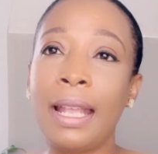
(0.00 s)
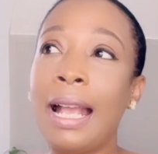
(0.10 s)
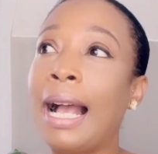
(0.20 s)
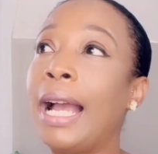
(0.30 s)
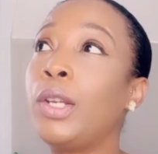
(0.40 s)

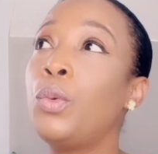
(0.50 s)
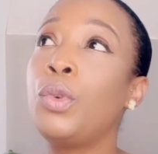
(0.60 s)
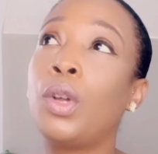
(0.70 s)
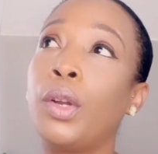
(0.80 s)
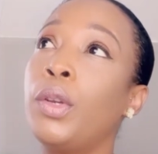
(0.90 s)
I do
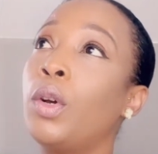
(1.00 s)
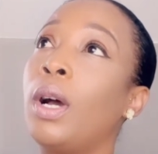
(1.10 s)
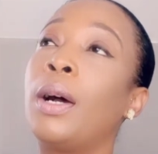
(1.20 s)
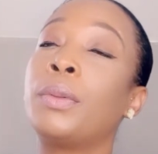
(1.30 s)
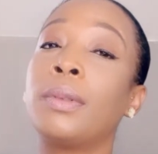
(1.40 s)
not know
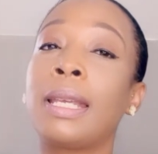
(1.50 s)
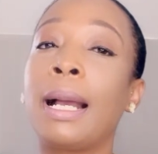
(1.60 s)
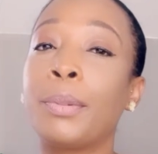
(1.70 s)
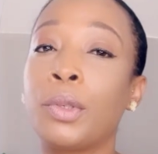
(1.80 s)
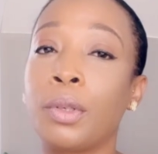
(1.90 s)
how to
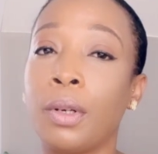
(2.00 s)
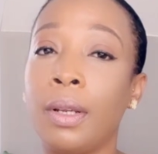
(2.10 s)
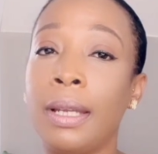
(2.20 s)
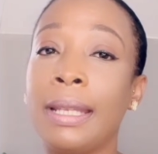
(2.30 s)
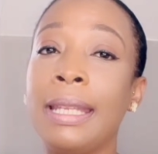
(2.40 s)
capture
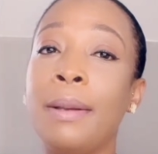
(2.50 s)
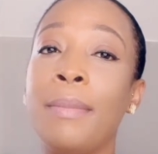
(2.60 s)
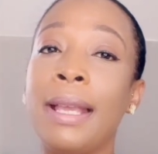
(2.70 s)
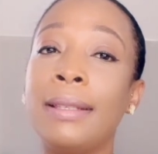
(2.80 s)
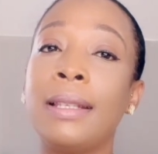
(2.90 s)
the
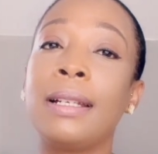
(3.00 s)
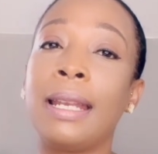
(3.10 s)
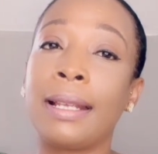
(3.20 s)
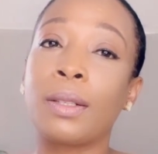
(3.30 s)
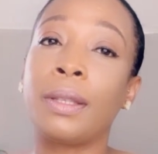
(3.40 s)

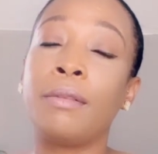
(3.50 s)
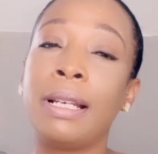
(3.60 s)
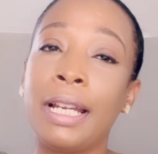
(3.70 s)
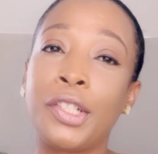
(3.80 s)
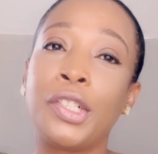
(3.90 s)
amazingness of the
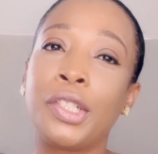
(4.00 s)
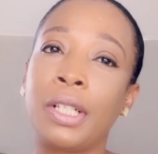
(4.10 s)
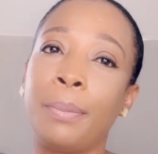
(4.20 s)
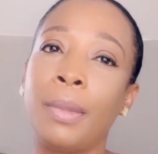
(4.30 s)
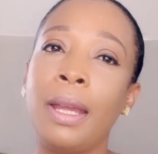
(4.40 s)

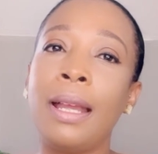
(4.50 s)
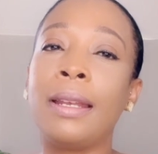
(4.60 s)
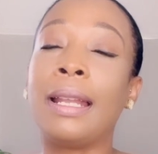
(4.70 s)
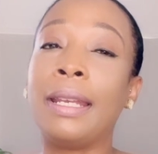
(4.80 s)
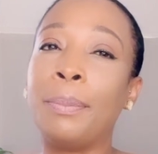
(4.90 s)
relationship
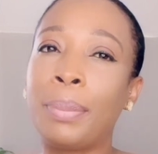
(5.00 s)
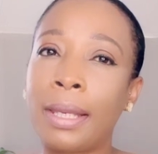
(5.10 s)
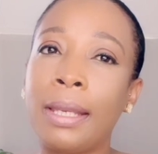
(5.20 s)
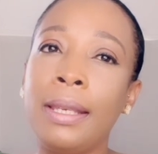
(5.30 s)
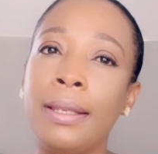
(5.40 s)
and the
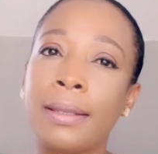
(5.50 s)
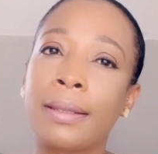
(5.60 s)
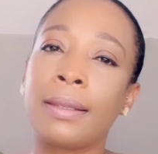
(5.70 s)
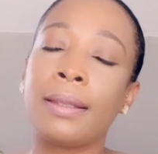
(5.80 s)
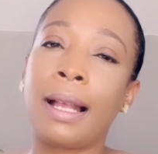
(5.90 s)

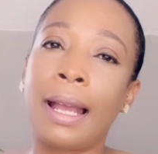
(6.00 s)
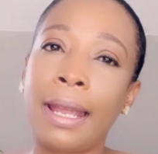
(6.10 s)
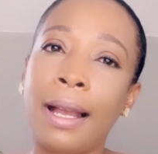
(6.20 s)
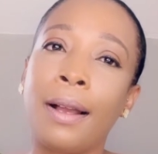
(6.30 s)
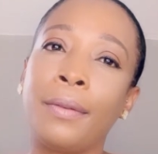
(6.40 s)
peace that I
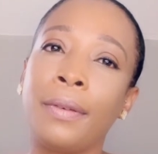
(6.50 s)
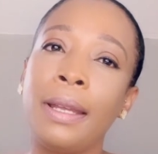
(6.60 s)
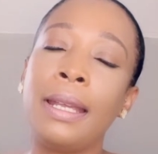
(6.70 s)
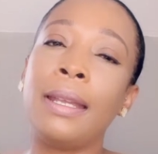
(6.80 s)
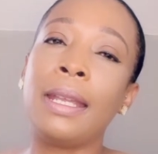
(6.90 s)
have
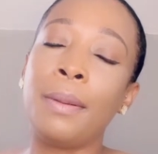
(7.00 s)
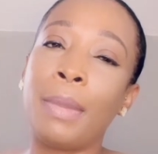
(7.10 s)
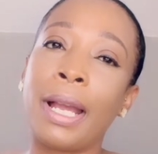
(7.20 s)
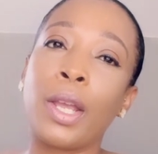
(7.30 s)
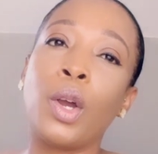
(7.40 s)
in
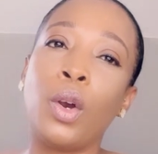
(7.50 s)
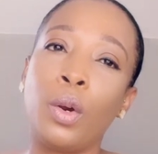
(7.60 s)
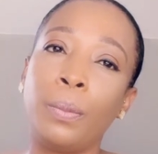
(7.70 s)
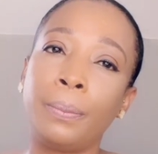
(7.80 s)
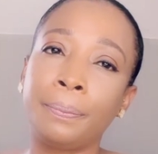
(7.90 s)
my
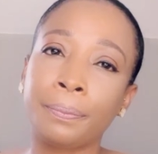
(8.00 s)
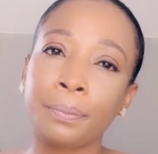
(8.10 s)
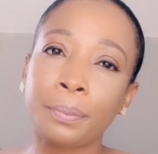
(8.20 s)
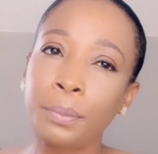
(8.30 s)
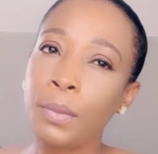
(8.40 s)
home,
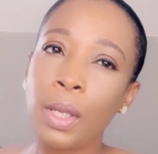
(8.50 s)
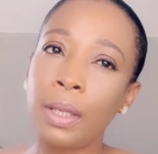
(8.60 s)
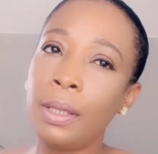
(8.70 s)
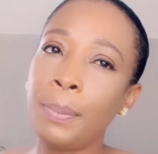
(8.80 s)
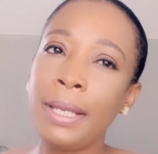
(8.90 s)

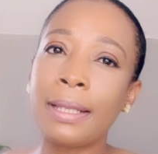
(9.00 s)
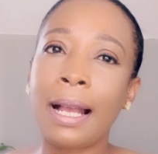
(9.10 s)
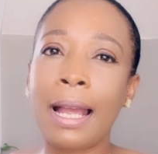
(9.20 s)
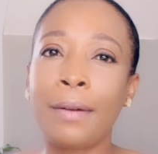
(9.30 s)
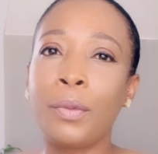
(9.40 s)
the peace
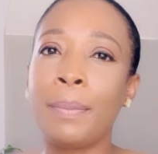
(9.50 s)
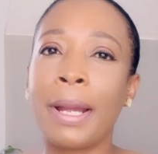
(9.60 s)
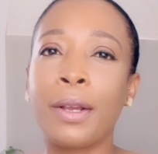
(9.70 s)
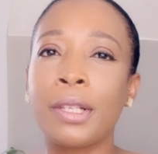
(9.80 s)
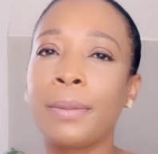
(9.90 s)
I have with
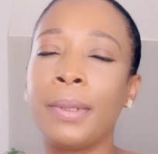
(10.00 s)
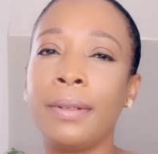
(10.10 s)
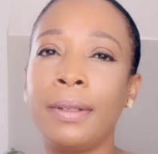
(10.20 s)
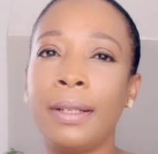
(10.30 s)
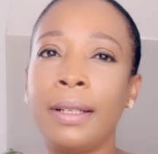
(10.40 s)
my
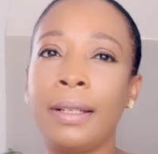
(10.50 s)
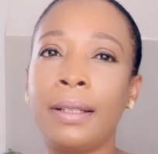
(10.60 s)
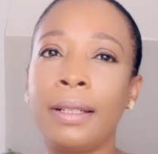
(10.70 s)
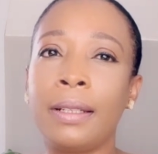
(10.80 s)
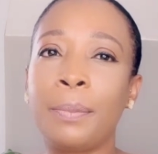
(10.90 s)
husband,
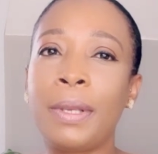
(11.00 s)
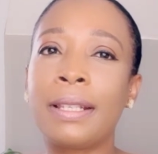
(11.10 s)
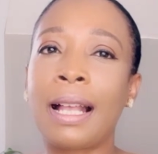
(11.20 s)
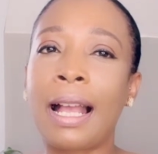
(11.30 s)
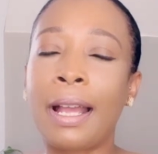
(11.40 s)
the
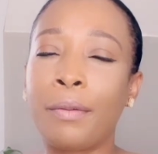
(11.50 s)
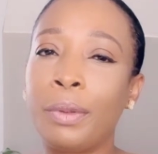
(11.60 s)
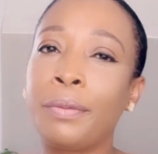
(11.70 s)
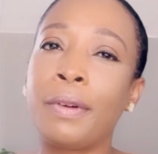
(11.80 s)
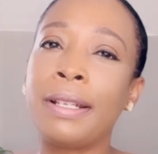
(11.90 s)
peace that I have
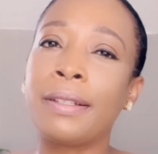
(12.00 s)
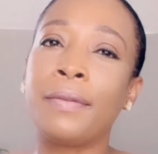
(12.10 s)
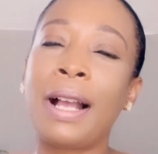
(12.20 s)
with friends.